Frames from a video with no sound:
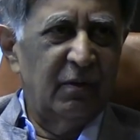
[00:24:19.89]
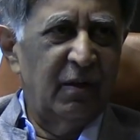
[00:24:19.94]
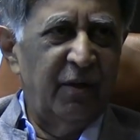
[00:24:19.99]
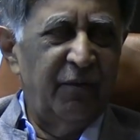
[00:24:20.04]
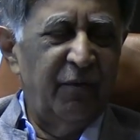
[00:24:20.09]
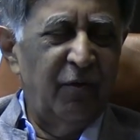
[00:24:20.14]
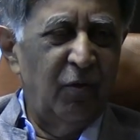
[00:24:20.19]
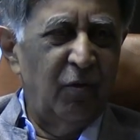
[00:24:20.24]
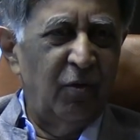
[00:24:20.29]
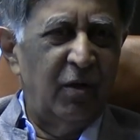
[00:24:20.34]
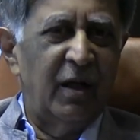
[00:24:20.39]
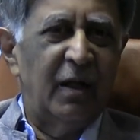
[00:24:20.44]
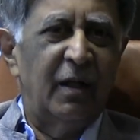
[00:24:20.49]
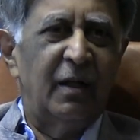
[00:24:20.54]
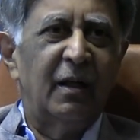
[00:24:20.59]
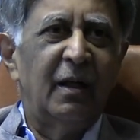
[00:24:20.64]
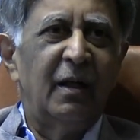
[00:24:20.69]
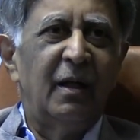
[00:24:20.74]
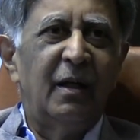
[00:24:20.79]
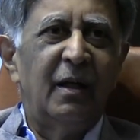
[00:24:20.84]
If you look
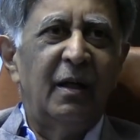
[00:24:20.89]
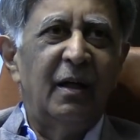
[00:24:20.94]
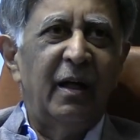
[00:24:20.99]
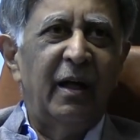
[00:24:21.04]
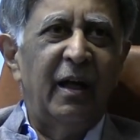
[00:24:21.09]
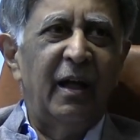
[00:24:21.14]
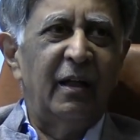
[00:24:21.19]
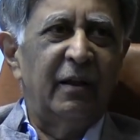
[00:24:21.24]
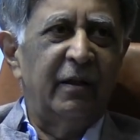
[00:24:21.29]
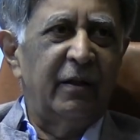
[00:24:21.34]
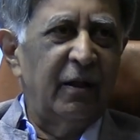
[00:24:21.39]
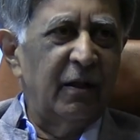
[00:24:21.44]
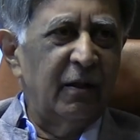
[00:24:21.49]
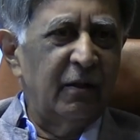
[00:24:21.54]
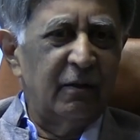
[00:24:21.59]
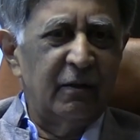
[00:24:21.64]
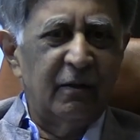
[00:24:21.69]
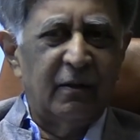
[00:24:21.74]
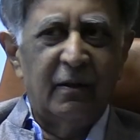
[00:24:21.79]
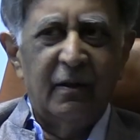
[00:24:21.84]
at
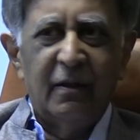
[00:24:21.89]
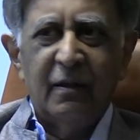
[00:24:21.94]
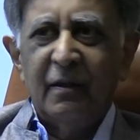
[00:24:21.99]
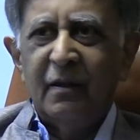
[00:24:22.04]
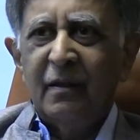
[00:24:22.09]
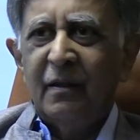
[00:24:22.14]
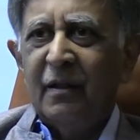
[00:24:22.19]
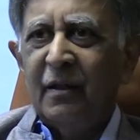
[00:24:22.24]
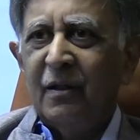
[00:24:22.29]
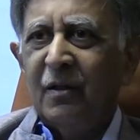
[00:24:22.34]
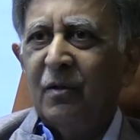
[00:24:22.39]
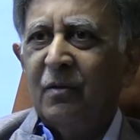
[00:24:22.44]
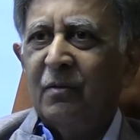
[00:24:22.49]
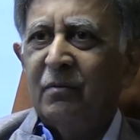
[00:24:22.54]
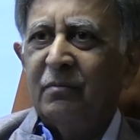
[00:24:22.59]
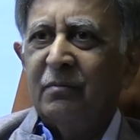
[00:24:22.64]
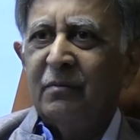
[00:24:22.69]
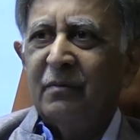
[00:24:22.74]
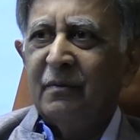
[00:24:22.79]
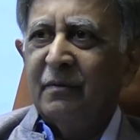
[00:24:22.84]
healthcare,
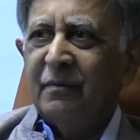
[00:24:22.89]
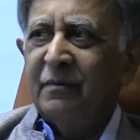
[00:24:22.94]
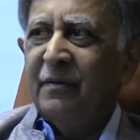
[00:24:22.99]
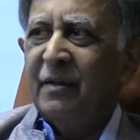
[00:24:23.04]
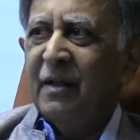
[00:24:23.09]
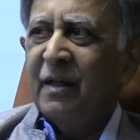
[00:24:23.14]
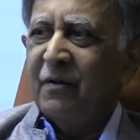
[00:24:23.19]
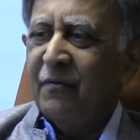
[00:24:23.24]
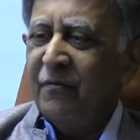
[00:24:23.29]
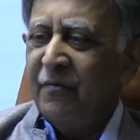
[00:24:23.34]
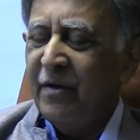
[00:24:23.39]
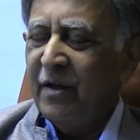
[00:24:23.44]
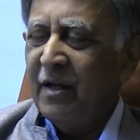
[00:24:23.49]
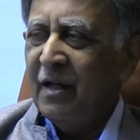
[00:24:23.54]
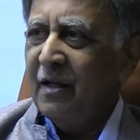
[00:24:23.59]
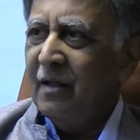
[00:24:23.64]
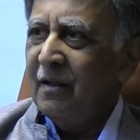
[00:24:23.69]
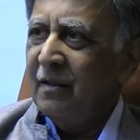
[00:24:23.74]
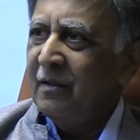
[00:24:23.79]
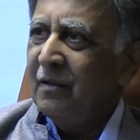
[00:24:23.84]
we are
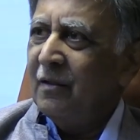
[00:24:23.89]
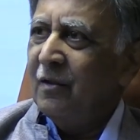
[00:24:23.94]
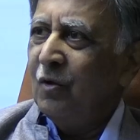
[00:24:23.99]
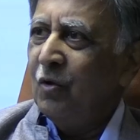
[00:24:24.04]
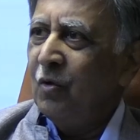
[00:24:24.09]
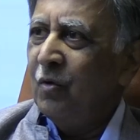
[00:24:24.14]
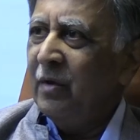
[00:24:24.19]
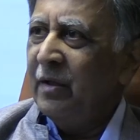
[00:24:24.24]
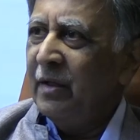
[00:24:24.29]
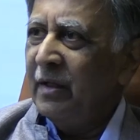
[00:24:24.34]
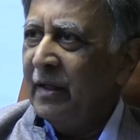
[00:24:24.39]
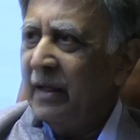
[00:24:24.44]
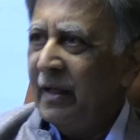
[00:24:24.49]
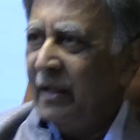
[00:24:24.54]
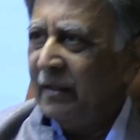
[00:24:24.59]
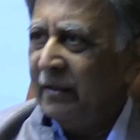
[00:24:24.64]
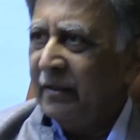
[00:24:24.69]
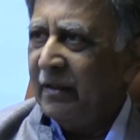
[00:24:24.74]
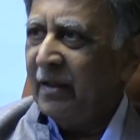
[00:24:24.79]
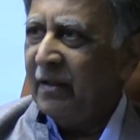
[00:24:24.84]
very low in the
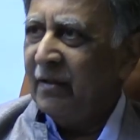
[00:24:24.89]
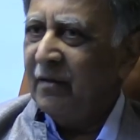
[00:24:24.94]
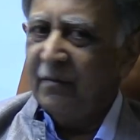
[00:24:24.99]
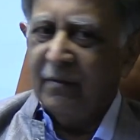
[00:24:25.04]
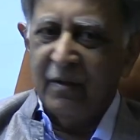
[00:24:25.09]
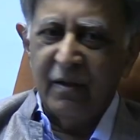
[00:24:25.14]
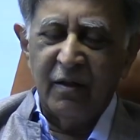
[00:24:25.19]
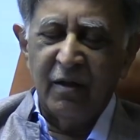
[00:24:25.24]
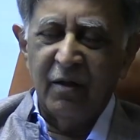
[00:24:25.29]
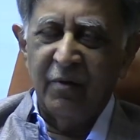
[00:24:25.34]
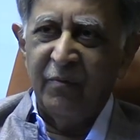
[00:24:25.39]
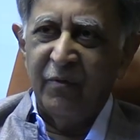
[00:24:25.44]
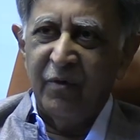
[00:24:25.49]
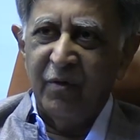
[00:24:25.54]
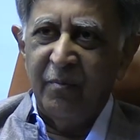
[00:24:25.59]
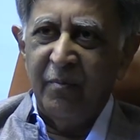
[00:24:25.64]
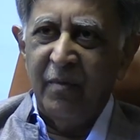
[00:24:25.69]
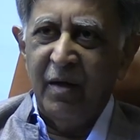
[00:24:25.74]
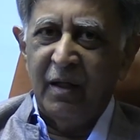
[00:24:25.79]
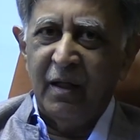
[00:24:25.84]
healthcare in terms
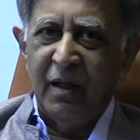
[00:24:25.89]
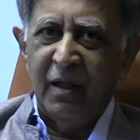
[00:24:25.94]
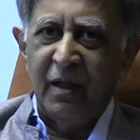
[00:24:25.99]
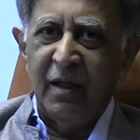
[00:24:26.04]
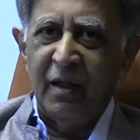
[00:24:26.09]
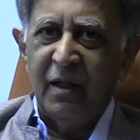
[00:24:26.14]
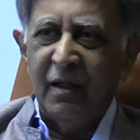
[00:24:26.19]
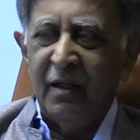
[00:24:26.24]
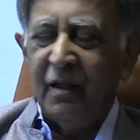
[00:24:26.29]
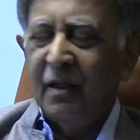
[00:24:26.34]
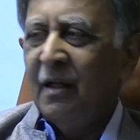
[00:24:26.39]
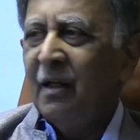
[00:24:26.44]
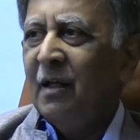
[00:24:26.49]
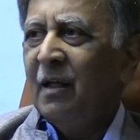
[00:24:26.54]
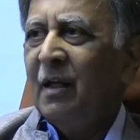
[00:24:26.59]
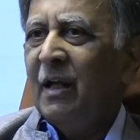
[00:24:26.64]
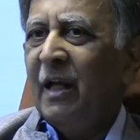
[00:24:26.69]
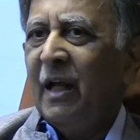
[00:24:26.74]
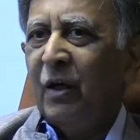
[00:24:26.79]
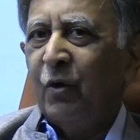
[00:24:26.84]
of making any
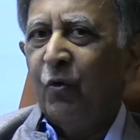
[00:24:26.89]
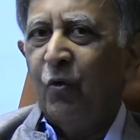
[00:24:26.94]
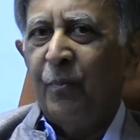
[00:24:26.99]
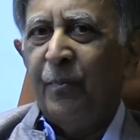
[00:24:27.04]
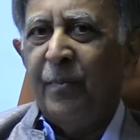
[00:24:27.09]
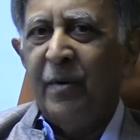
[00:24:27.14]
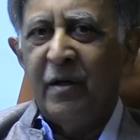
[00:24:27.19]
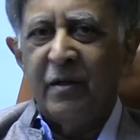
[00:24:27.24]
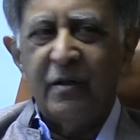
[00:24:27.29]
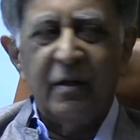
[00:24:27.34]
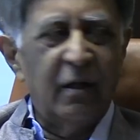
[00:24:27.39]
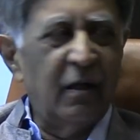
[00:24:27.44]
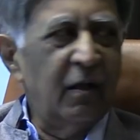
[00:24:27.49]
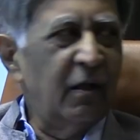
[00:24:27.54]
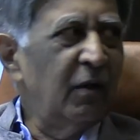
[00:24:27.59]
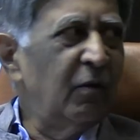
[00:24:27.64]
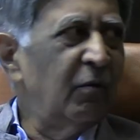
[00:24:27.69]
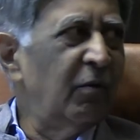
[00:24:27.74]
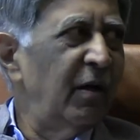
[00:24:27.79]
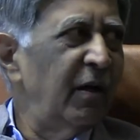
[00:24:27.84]
equipments that are
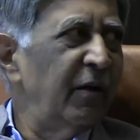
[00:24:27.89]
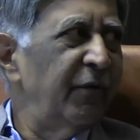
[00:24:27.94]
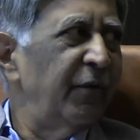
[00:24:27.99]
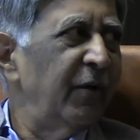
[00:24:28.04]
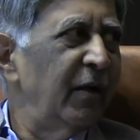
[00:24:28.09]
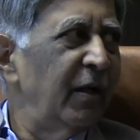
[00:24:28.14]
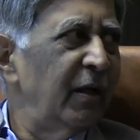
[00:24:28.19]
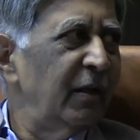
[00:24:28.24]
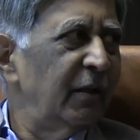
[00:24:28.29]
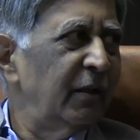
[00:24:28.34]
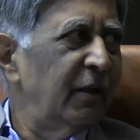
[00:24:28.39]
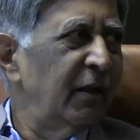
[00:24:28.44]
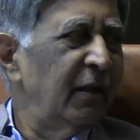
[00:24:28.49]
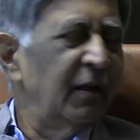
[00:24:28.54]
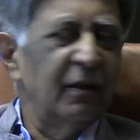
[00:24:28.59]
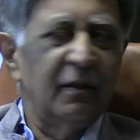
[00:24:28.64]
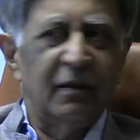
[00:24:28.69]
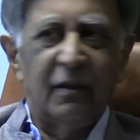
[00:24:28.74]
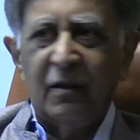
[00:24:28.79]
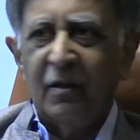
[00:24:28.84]
required for
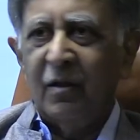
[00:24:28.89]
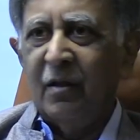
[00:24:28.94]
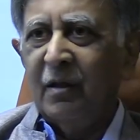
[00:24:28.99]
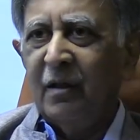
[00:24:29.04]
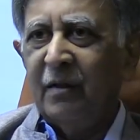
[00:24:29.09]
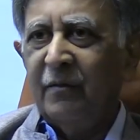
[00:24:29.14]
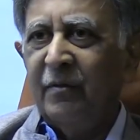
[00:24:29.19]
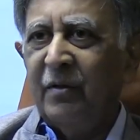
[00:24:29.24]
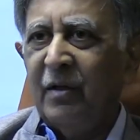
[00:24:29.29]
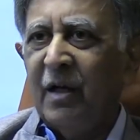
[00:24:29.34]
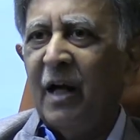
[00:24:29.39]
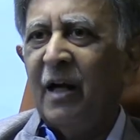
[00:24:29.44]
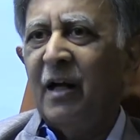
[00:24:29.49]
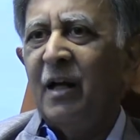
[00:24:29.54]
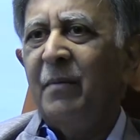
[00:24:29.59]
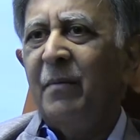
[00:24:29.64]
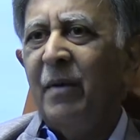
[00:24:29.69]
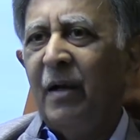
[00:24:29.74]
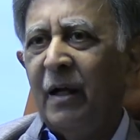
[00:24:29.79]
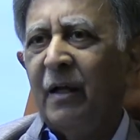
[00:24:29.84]
healthcare and all that. We
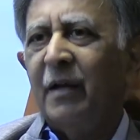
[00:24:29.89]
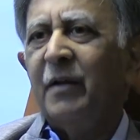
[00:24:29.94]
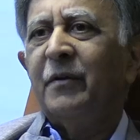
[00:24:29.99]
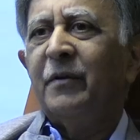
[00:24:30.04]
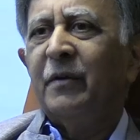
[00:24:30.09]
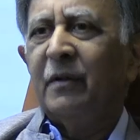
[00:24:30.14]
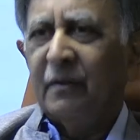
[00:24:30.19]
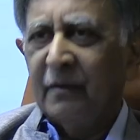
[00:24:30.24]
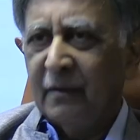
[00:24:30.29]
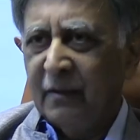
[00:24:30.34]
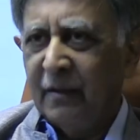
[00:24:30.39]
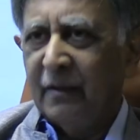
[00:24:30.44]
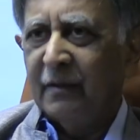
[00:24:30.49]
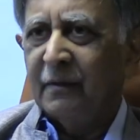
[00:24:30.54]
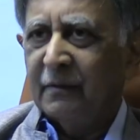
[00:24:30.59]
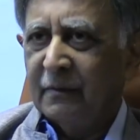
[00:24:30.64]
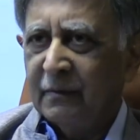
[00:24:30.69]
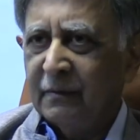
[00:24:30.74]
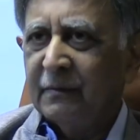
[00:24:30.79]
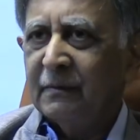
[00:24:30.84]
hardly make anything
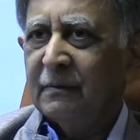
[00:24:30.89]
here.